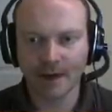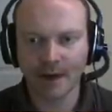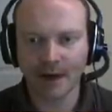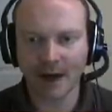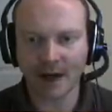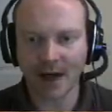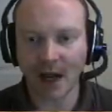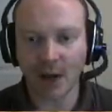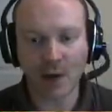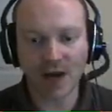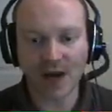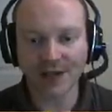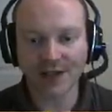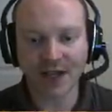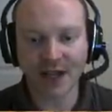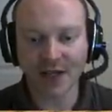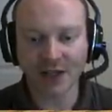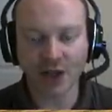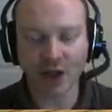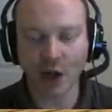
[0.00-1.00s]
I can't wait
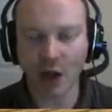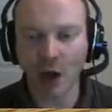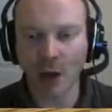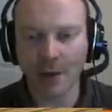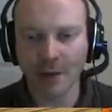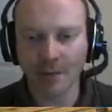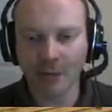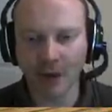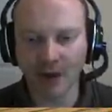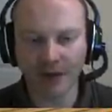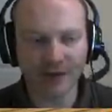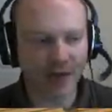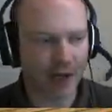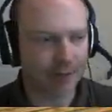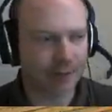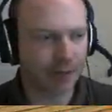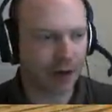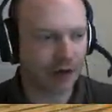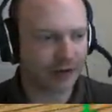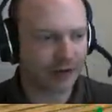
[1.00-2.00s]
to get to the hopping
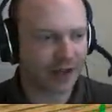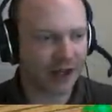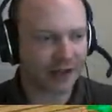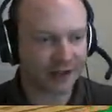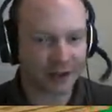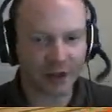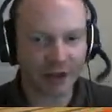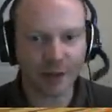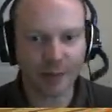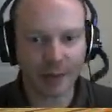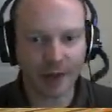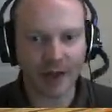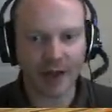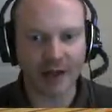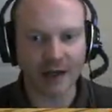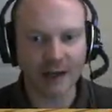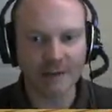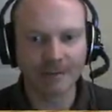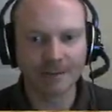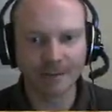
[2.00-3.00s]
bonsai pots. That's going to
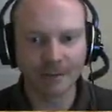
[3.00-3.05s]
be